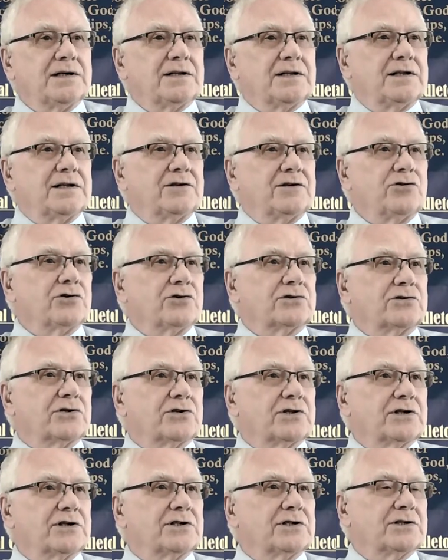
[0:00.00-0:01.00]
They wrote to
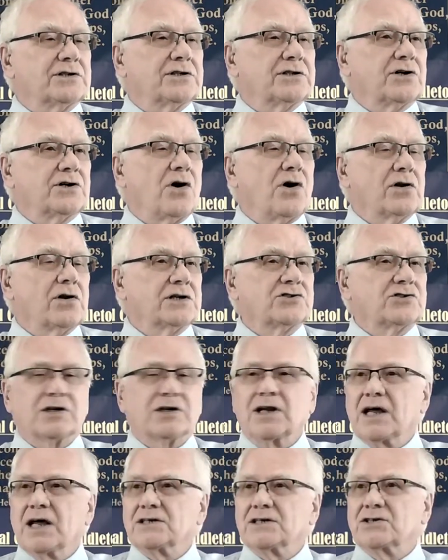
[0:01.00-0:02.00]
the college in
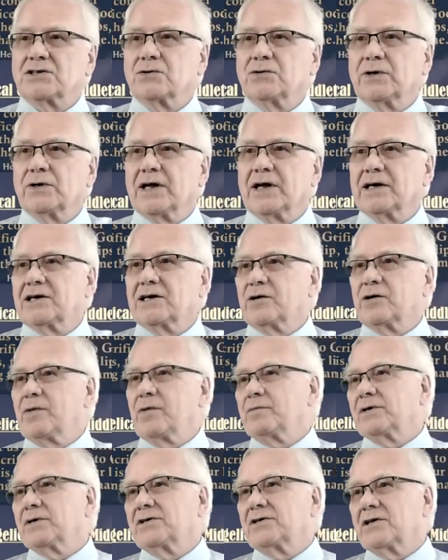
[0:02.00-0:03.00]
Glasgow, and I can
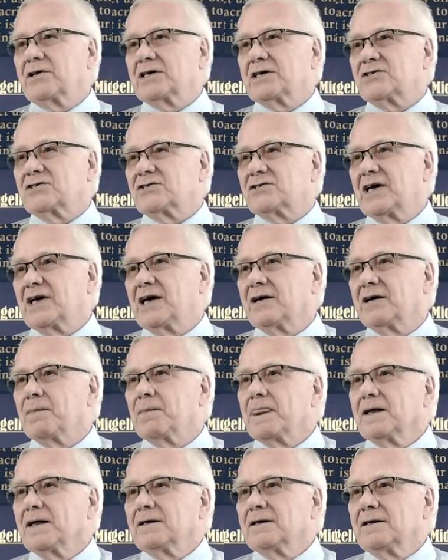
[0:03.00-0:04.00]
remember to this day
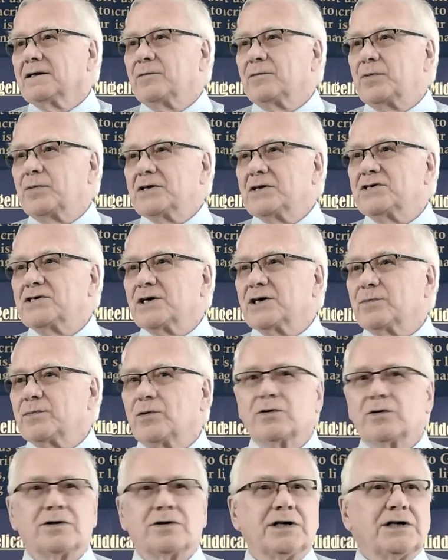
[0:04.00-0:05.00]
the
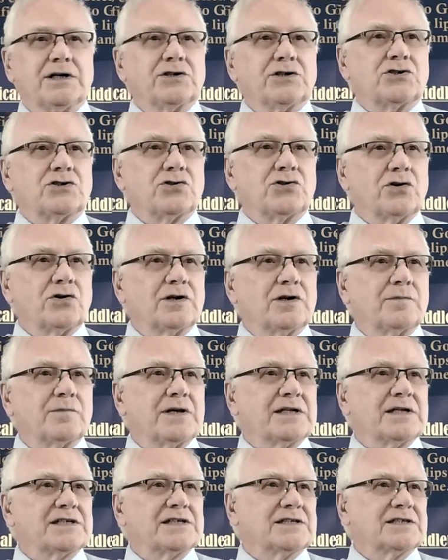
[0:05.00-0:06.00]
principal showing
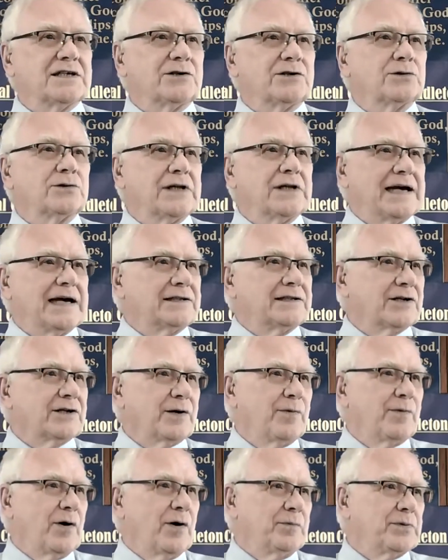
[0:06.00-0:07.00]
me this little letter
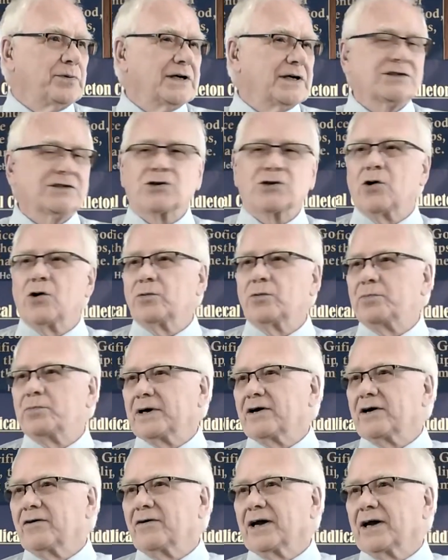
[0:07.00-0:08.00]
about a place called
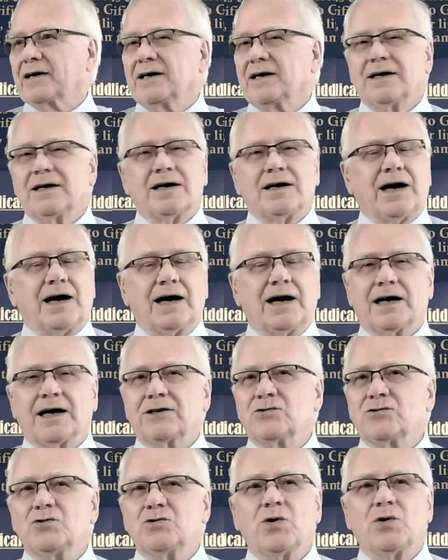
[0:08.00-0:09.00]
Pickering. I had
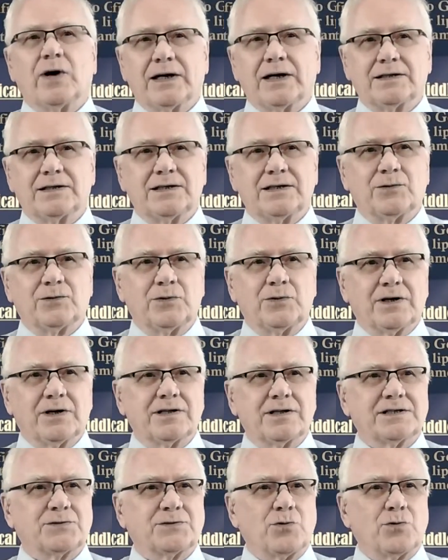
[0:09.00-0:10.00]
no idea where
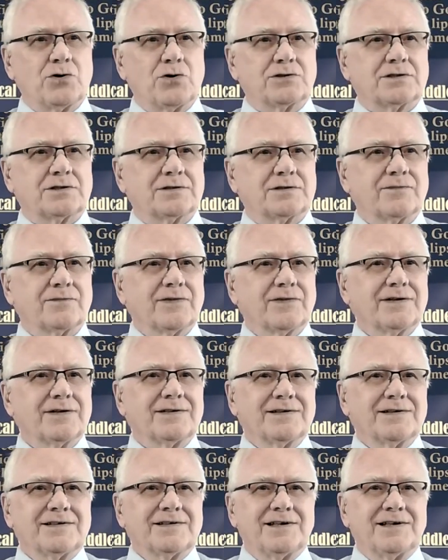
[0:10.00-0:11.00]
this was.
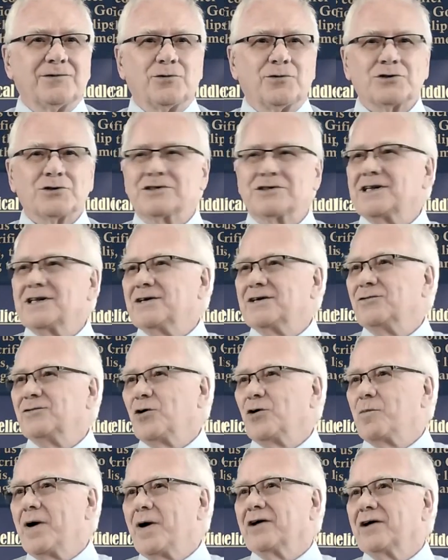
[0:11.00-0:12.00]
It wasn't even
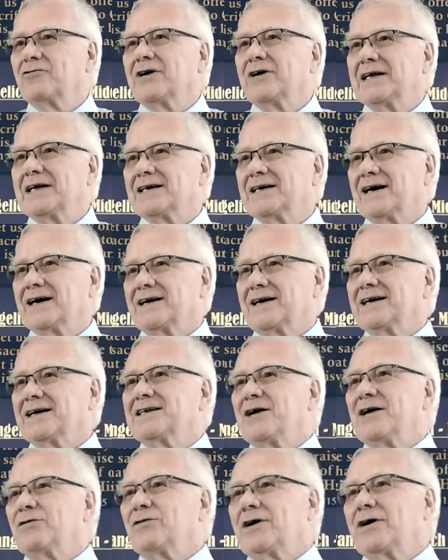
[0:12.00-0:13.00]
on my radar. I'd
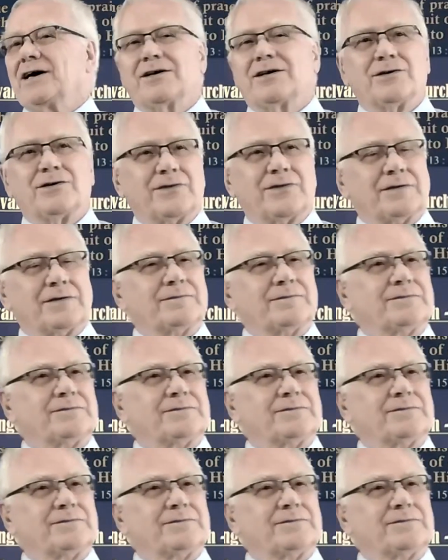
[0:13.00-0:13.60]
never heard of it.